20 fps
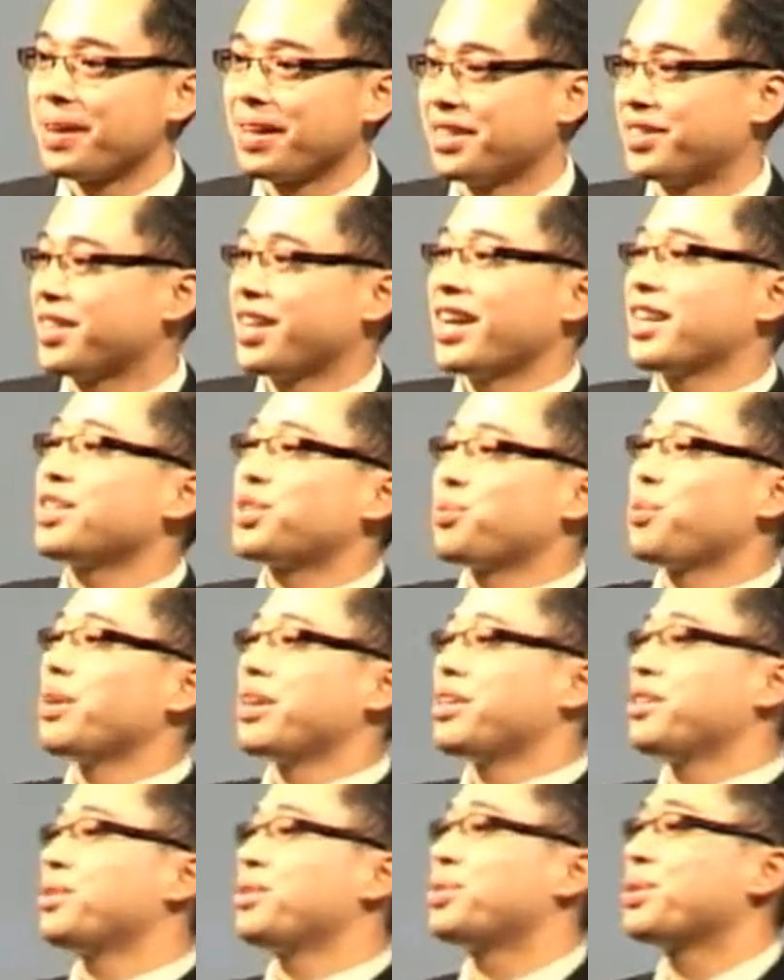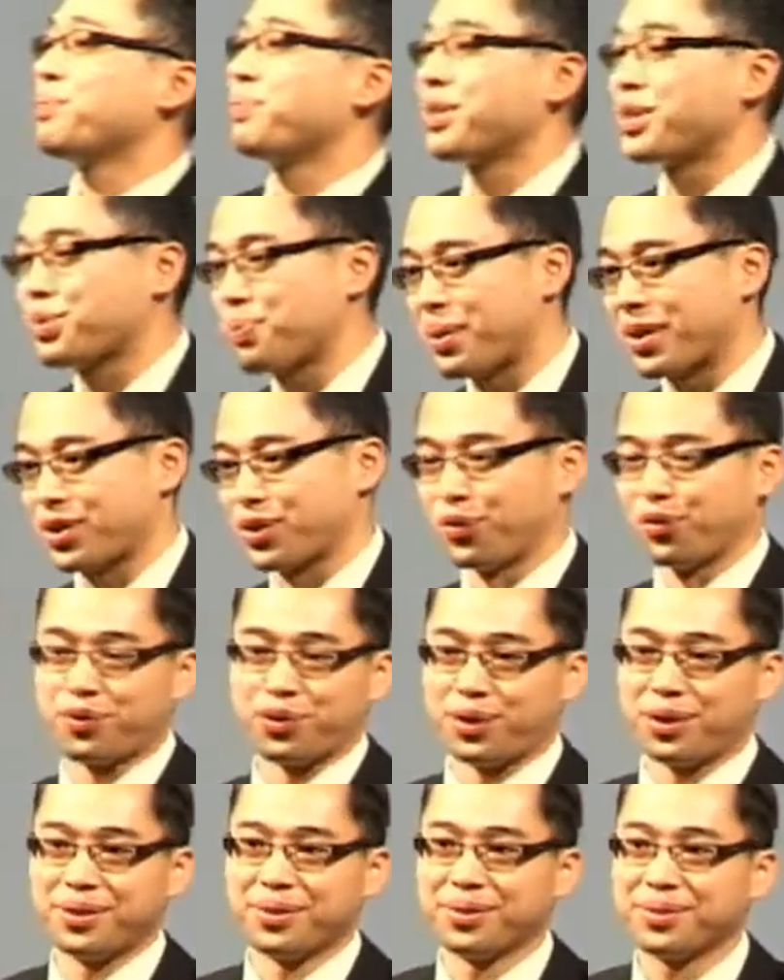He said, I just want to do something special
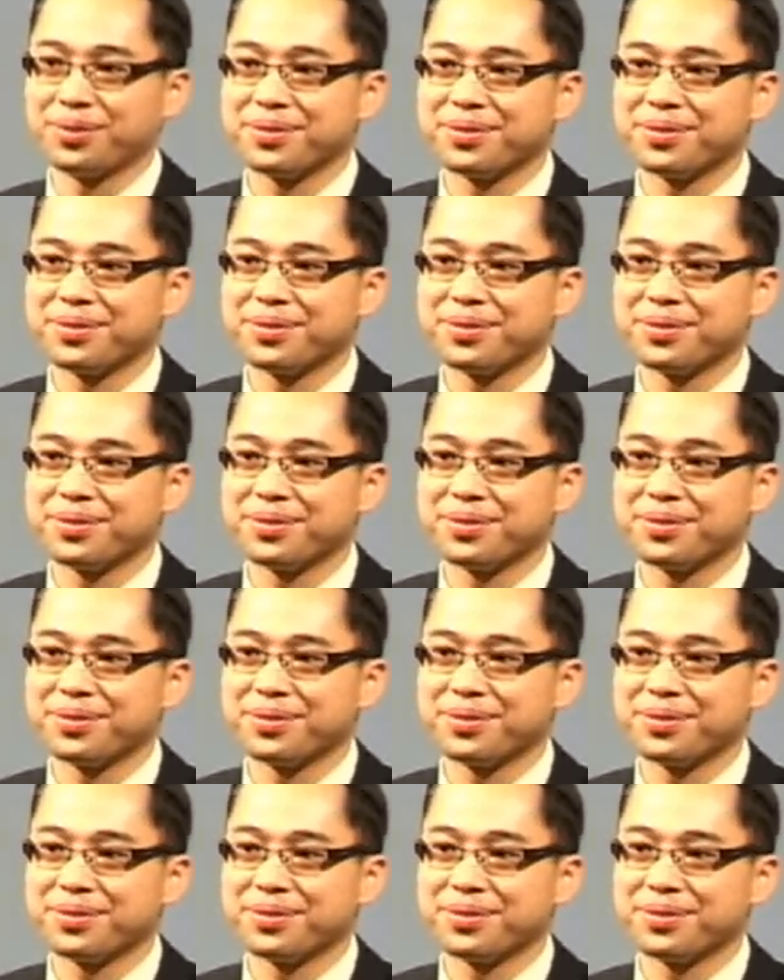for you.